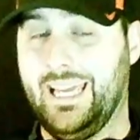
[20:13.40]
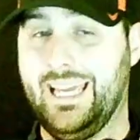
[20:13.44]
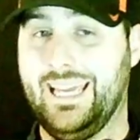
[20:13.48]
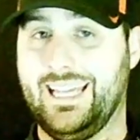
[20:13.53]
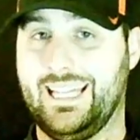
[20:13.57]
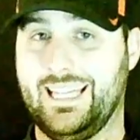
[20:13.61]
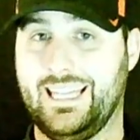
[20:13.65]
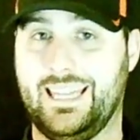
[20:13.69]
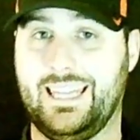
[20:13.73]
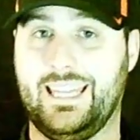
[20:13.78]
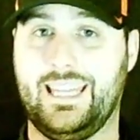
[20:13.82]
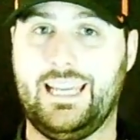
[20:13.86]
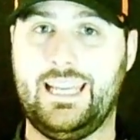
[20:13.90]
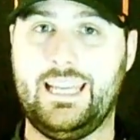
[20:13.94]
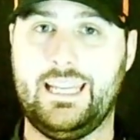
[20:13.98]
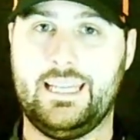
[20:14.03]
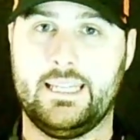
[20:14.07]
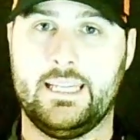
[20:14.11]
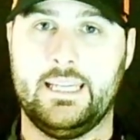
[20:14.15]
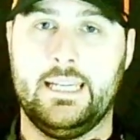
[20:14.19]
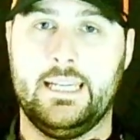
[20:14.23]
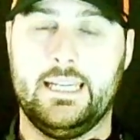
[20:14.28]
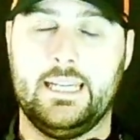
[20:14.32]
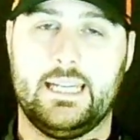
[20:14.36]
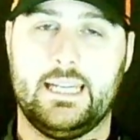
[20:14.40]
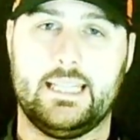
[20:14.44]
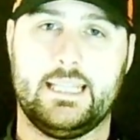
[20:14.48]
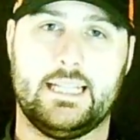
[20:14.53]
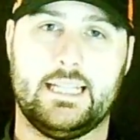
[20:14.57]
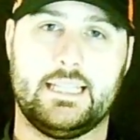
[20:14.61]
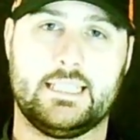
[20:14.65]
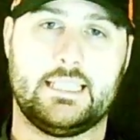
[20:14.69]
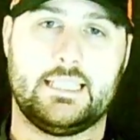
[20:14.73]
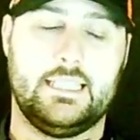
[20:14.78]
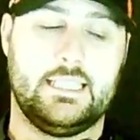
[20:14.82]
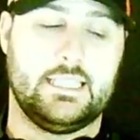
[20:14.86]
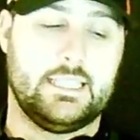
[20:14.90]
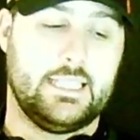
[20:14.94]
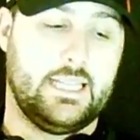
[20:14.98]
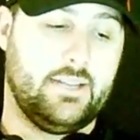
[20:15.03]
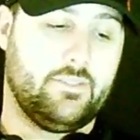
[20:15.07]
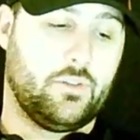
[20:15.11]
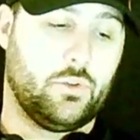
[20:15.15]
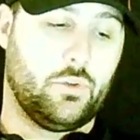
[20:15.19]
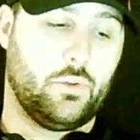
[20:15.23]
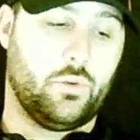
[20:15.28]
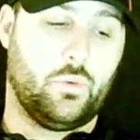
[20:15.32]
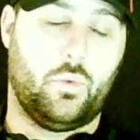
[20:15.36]
late in that season
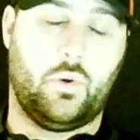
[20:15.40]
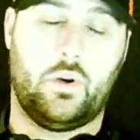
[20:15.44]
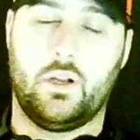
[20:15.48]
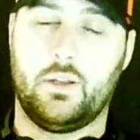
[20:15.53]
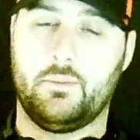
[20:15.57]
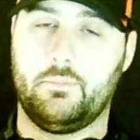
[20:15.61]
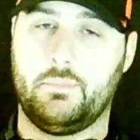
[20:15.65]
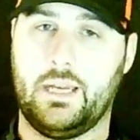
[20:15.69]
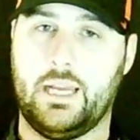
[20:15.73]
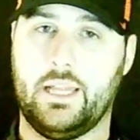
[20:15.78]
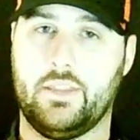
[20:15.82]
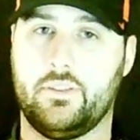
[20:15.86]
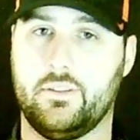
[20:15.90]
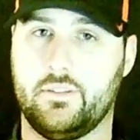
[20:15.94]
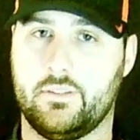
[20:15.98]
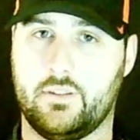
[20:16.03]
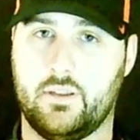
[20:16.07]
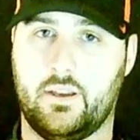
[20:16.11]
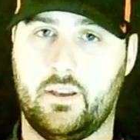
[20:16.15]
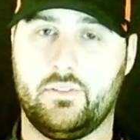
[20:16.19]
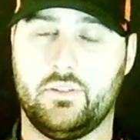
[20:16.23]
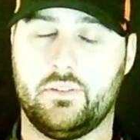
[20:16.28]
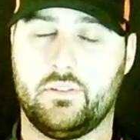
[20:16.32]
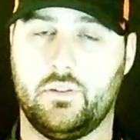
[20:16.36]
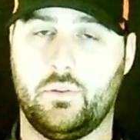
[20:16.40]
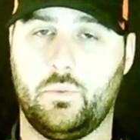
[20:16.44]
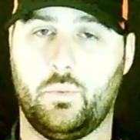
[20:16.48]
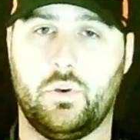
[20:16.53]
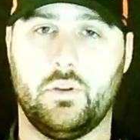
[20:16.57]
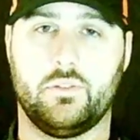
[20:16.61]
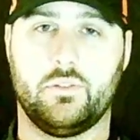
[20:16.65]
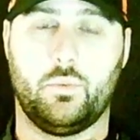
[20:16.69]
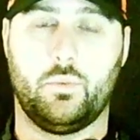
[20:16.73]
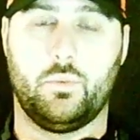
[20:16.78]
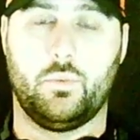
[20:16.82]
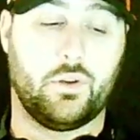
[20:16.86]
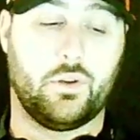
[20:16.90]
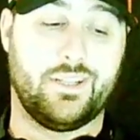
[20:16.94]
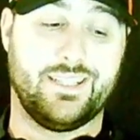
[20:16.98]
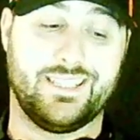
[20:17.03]
after DeJuan Mathis obviously wasn't working.